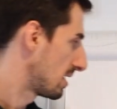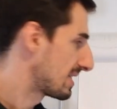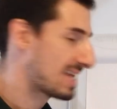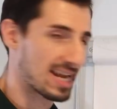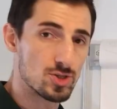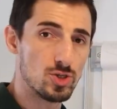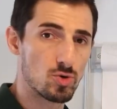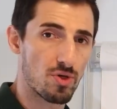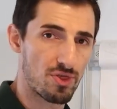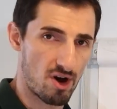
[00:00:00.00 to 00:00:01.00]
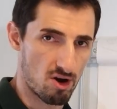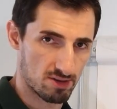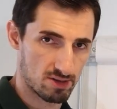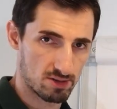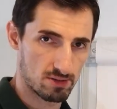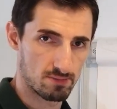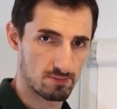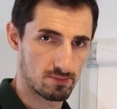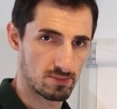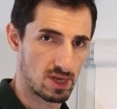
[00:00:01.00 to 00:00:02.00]
that new thought
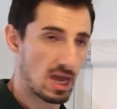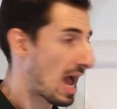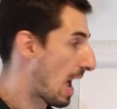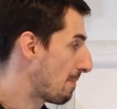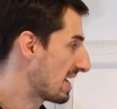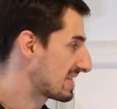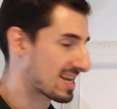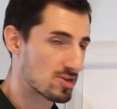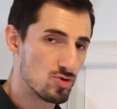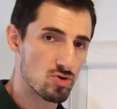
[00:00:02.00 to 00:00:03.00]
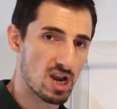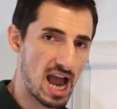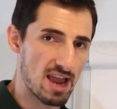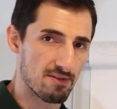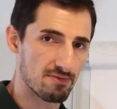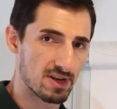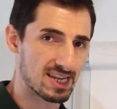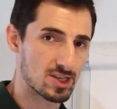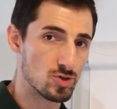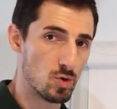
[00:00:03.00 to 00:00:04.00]
about that new life and
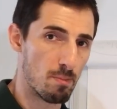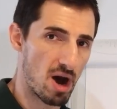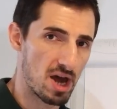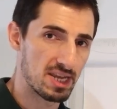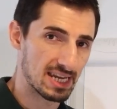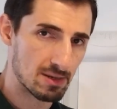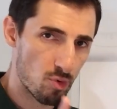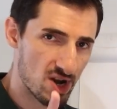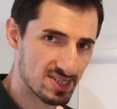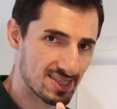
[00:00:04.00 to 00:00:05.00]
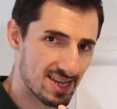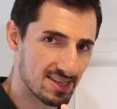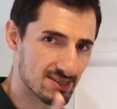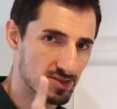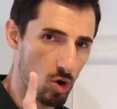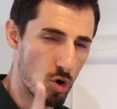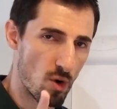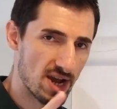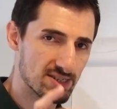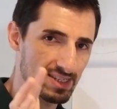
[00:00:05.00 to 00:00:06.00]
that new body in present tense,
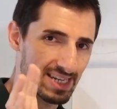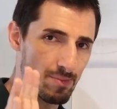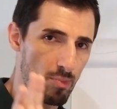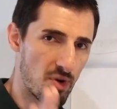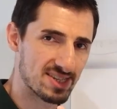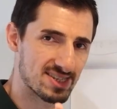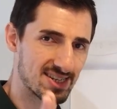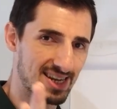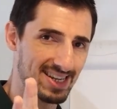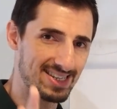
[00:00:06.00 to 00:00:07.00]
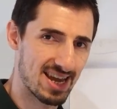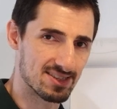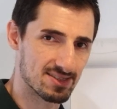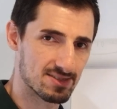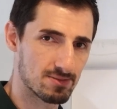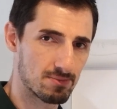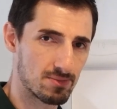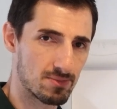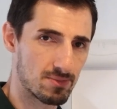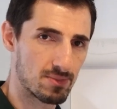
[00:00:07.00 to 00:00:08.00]
always in present tense.
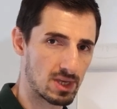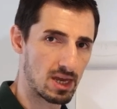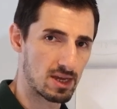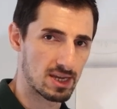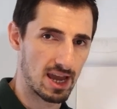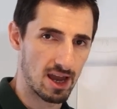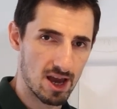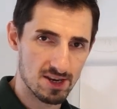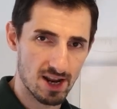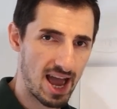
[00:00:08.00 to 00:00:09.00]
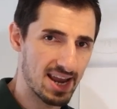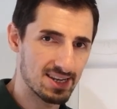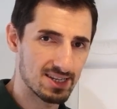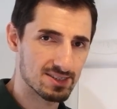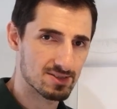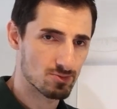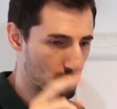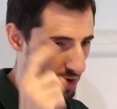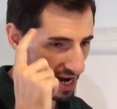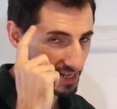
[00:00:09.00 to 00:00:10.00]
Yeah, underline this,
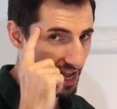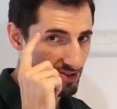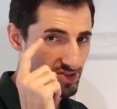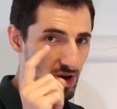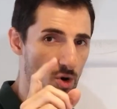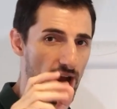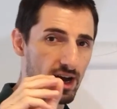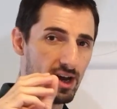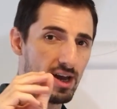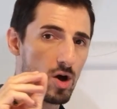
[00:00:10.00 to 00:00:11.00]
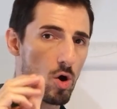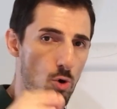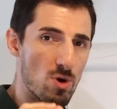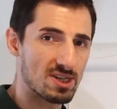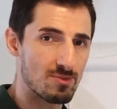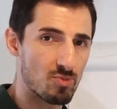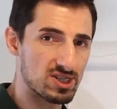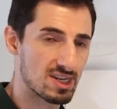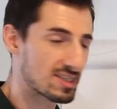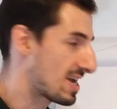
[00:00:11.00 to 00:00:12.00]
write it down somewhere, always in
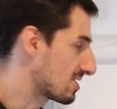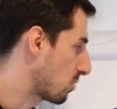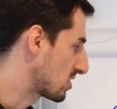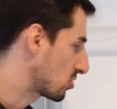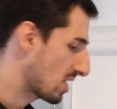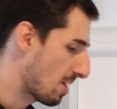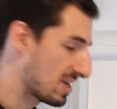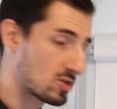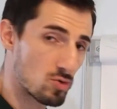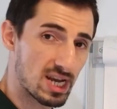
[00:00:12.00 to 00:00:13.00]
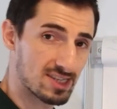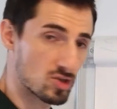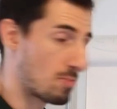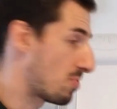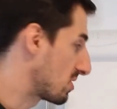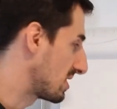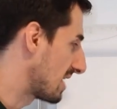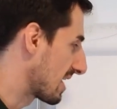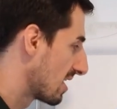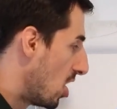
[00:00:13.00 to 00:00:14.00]
present tense. What you're gonna be doing at some point is
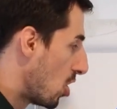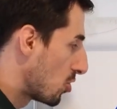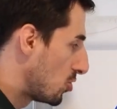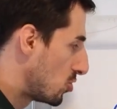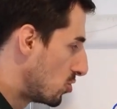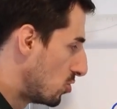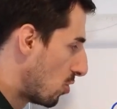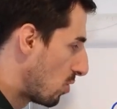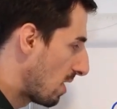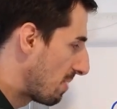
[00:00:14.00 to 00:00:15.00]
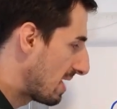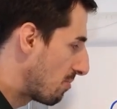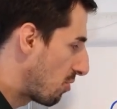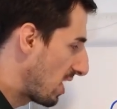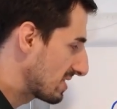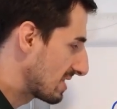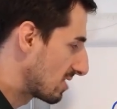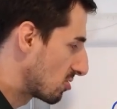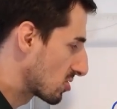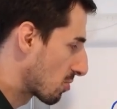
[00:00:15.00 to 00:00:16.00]
that you will be
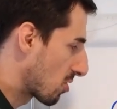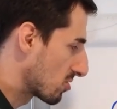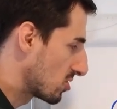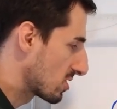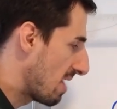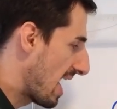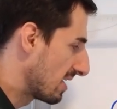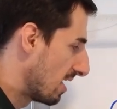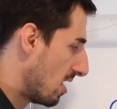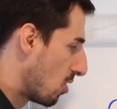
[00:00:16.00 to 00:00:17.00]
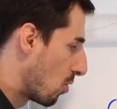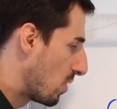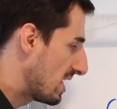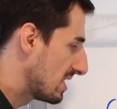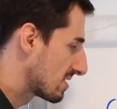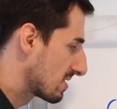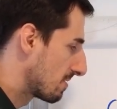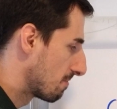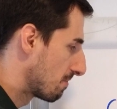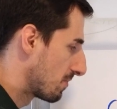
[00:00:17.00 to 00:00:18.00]
impressing your subconscious mind with
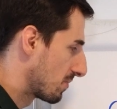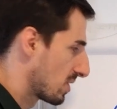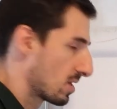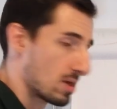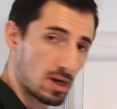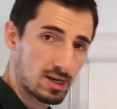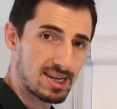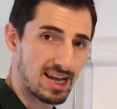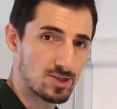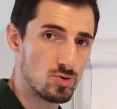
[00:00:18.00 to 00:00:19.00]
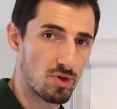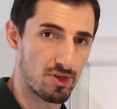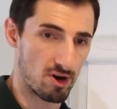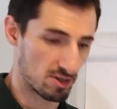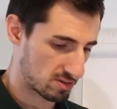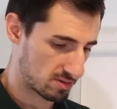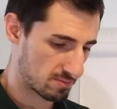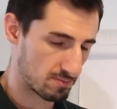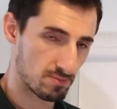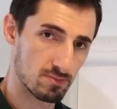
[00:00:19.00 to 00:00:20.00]
that new thoughts.
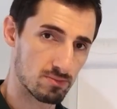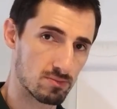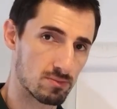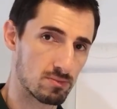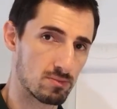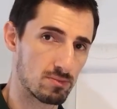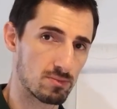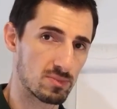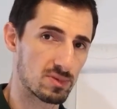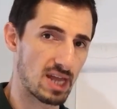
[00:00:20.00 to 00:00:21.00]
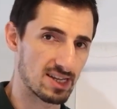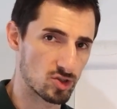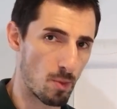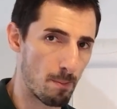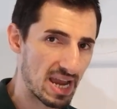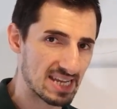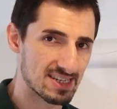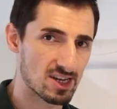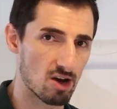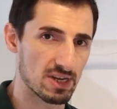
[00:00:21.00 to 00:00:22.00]
That's the
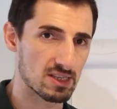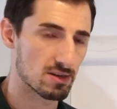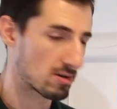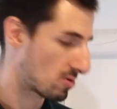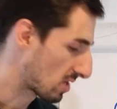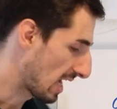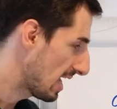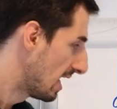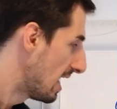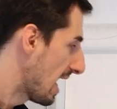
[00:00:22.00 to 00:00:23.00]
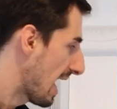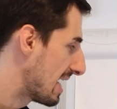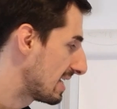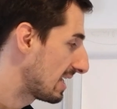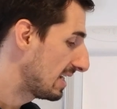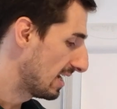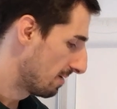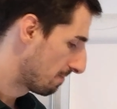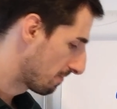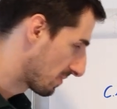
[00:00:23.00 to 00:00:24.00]
basic of it, okay? And here,
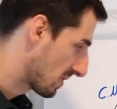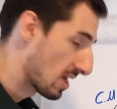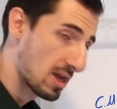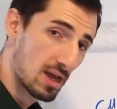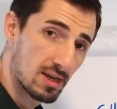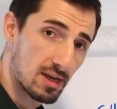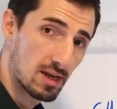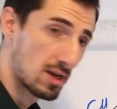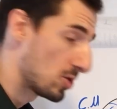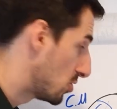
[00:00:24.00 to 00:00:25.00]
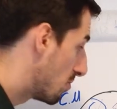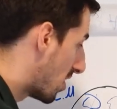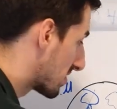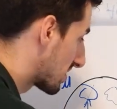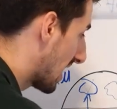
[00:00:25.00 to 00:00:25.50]
you must